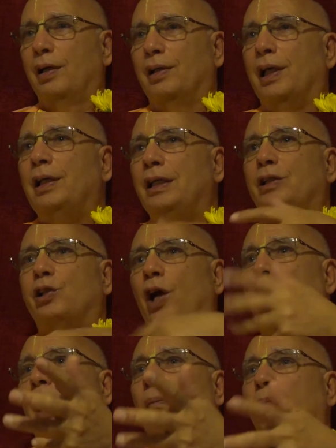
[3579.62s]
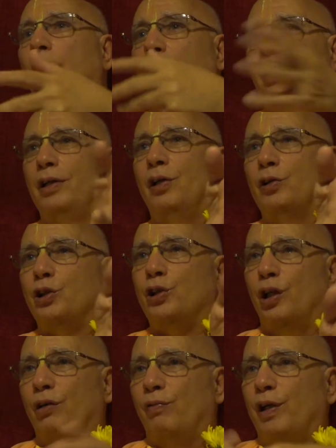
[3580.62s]
Then each time you're
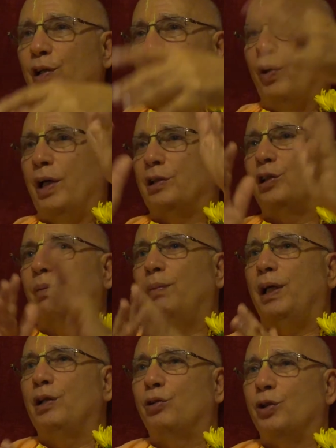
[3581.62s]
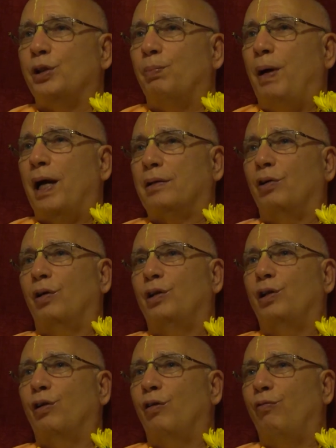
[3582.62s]
serving, you get some interest back on
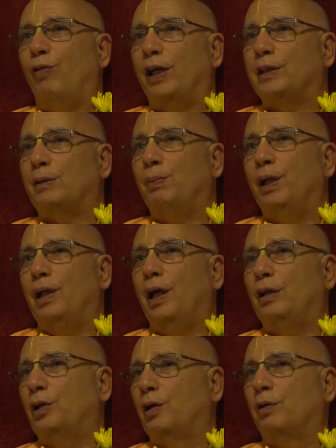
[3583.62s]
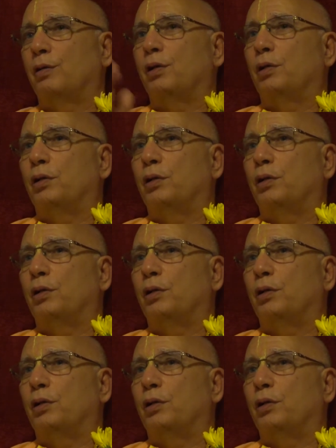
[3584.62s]
your investment and your